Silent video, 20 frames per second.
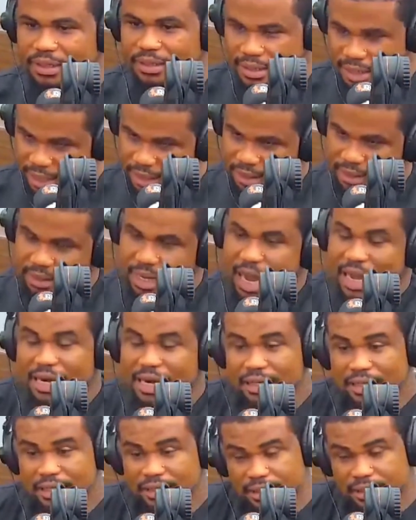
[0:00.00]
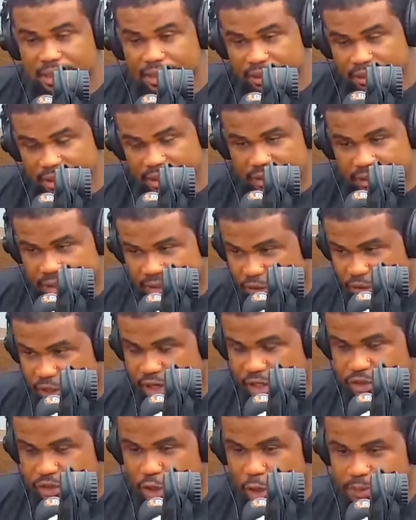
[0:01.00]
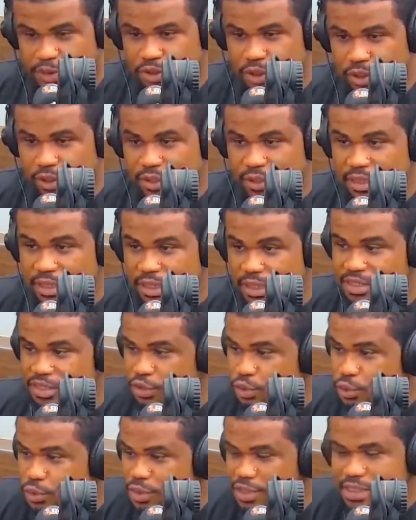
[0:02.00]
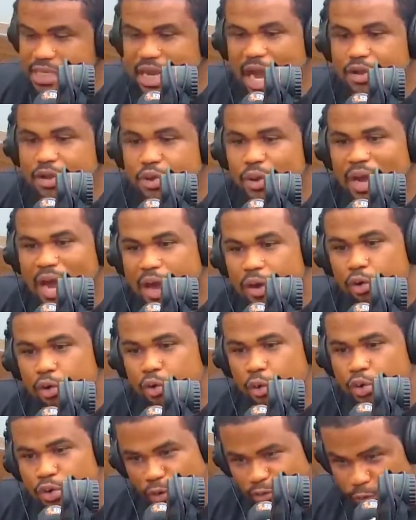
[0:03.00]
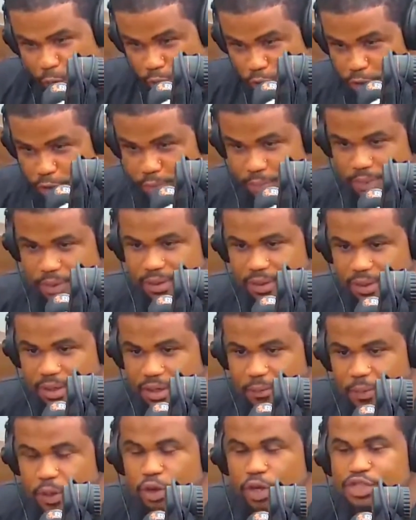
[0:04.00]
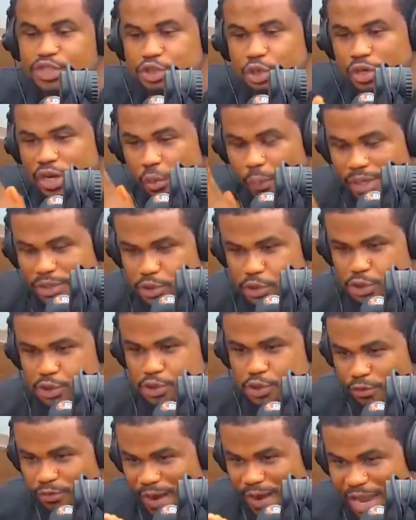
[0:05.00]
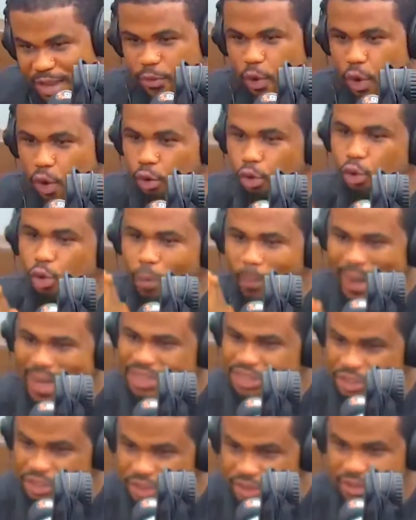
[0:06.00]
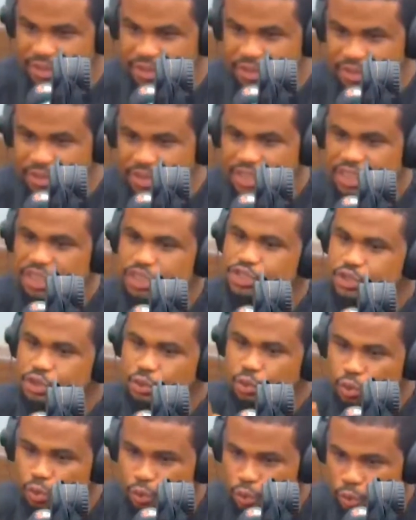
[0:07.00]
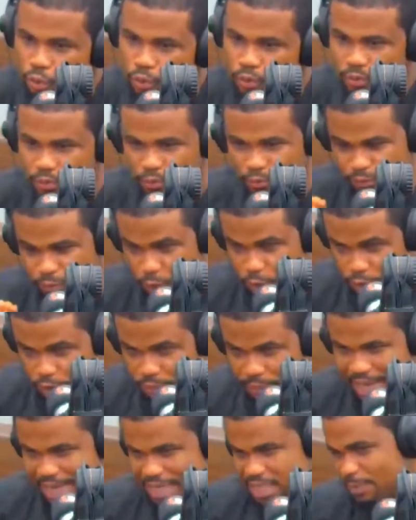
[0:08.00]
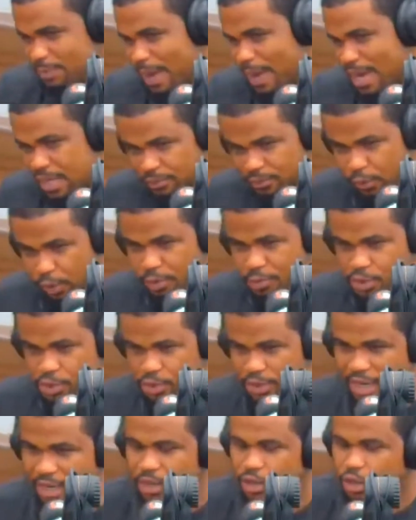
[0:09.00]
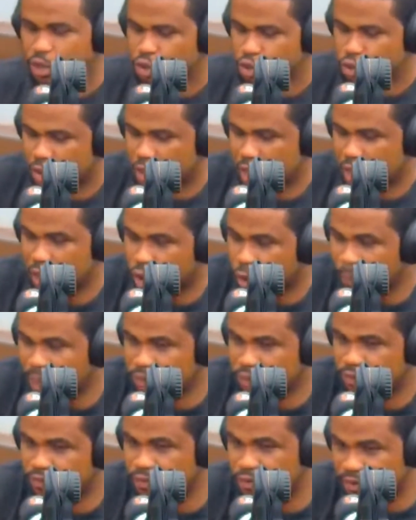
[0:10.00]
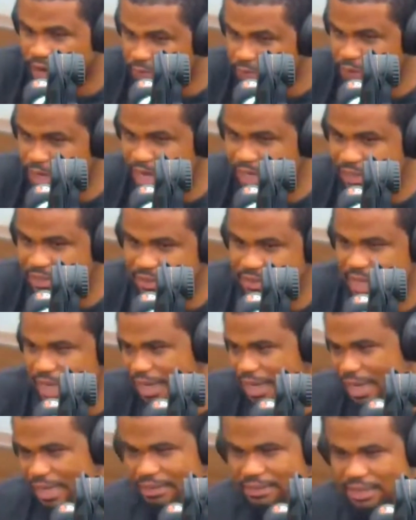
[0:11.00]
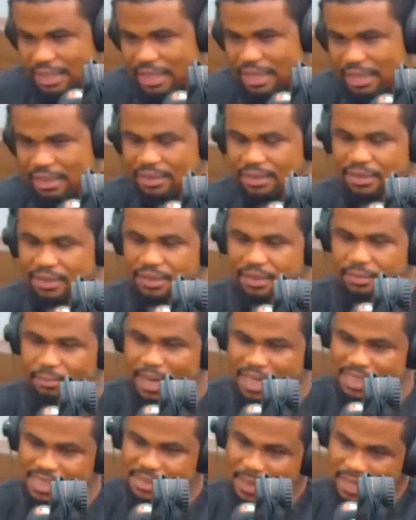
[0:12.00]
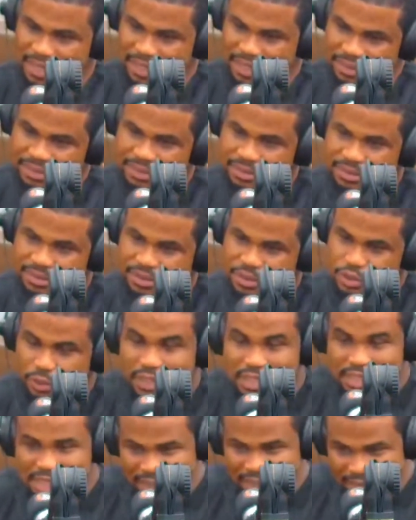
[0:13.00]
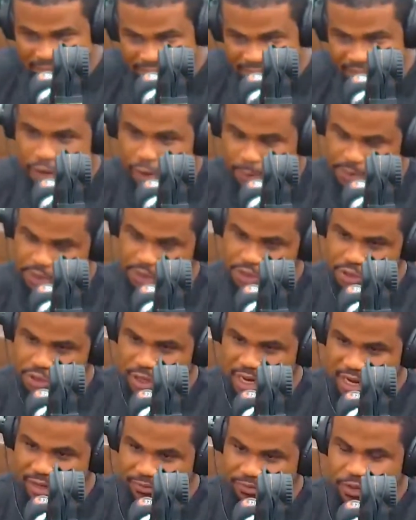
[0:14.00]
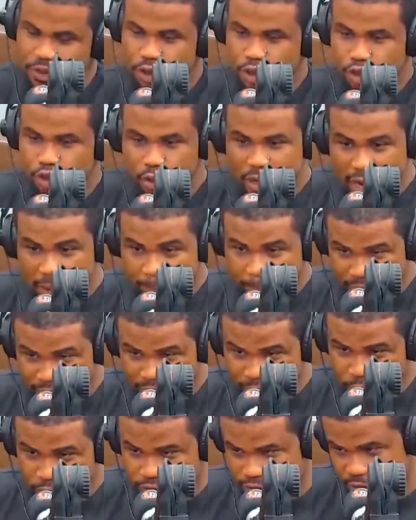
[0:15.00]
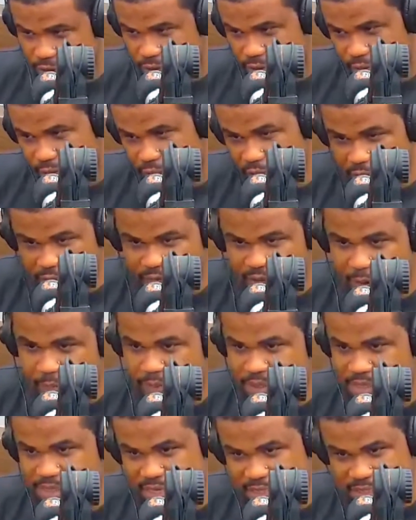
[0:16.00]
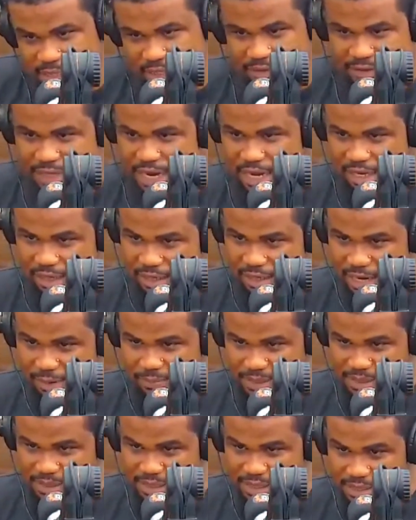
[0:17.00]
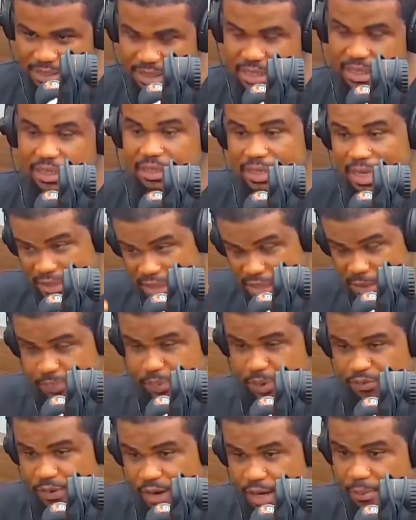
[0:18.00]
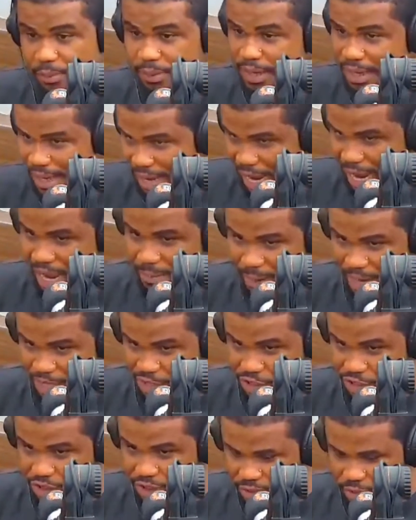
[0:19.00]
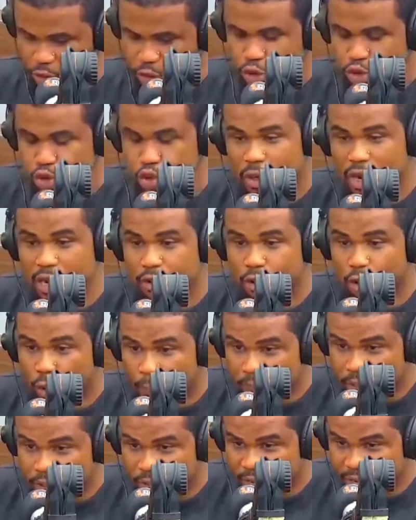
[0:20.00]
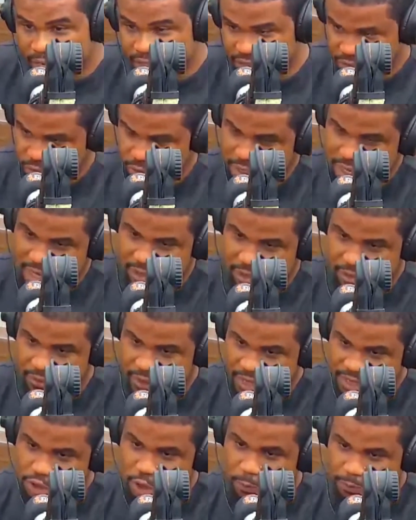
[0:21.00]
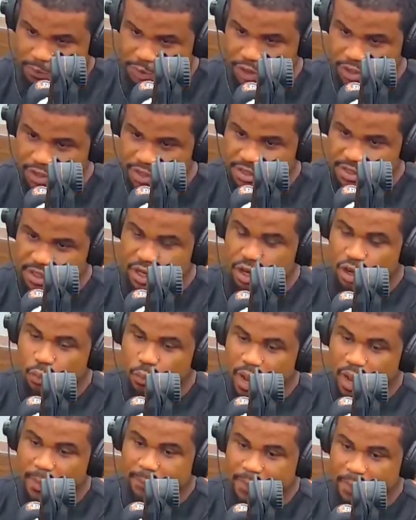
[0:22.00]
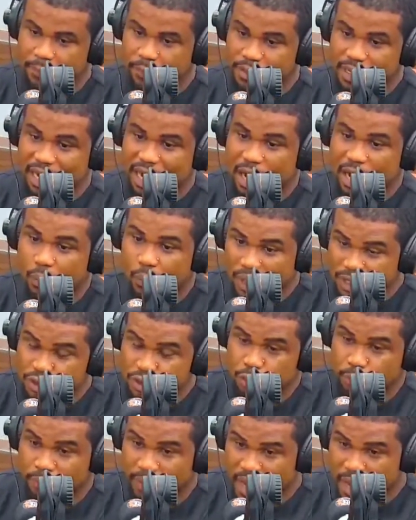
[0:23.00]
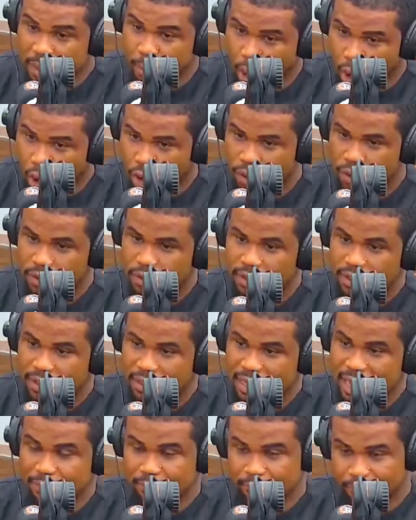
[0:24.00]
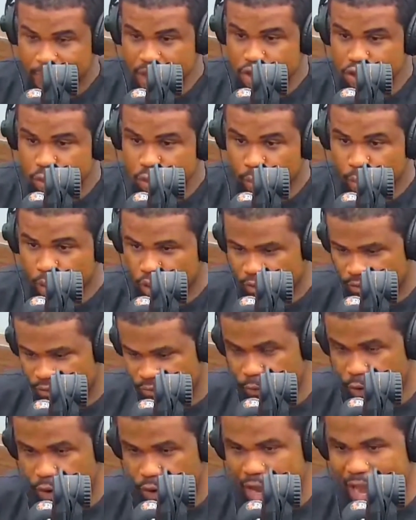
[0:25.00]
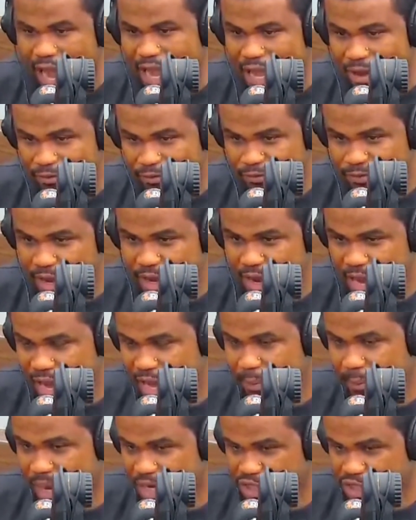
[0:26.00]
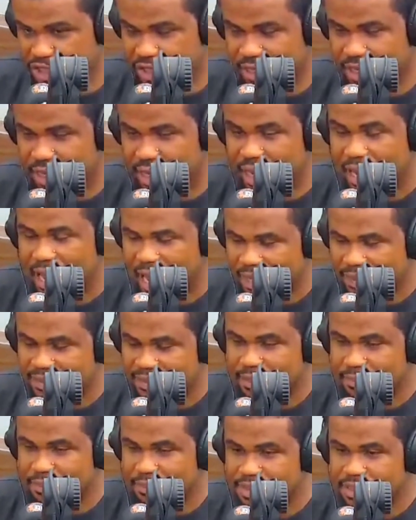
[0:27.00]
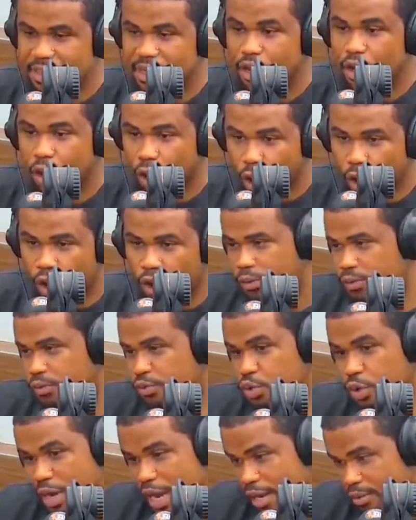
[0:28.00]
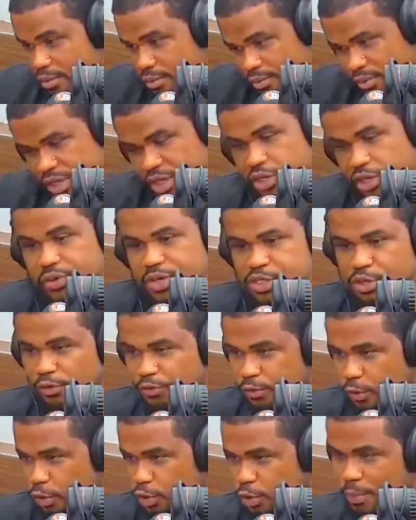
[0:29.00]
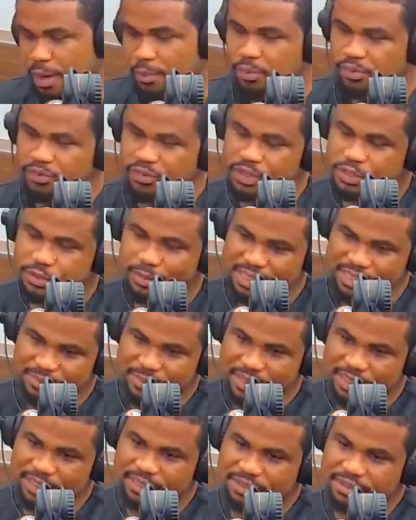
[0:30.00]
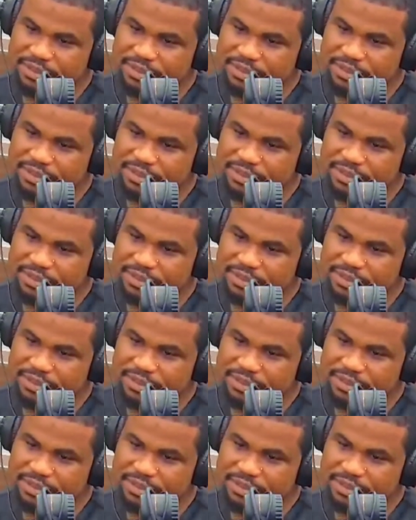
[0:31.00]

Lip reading: Yeah. And then the third option is to see how you can grow your volume. Because the only way to survive on low margin is to grow volume, expand the volume so that you can come out of graveyard and enter mass market. So these are the three options you have. You can pivot, leave that business and try another business that is preferably higher margin. You can upgrade. You can create options where people that are willing to pay more can pay you more for higher margin items, or you can increase your volume and move into mass market.